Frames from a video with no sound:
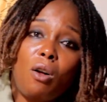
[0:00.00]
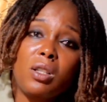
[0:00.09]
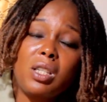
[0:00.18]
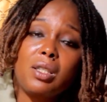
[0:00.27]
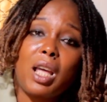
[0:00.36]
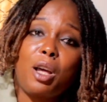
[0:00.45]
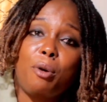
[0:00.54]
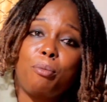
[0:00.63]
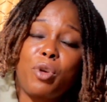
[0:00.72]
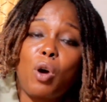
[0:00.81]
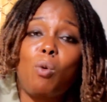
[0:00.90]
all this
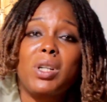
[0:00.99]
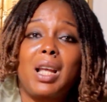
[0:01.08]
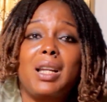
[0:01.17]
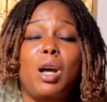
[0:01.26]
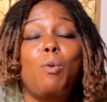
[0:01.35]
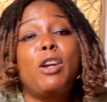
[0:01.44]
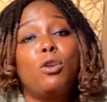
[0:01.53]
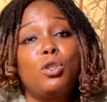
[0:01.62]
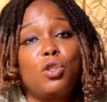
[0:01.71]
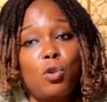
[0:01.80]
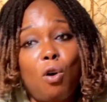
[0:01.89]
pure water that we are
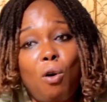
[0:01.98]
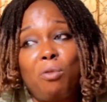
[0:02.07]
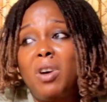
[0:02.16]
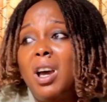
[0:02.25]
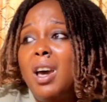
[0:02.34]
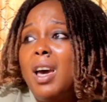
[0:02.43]
not sure of.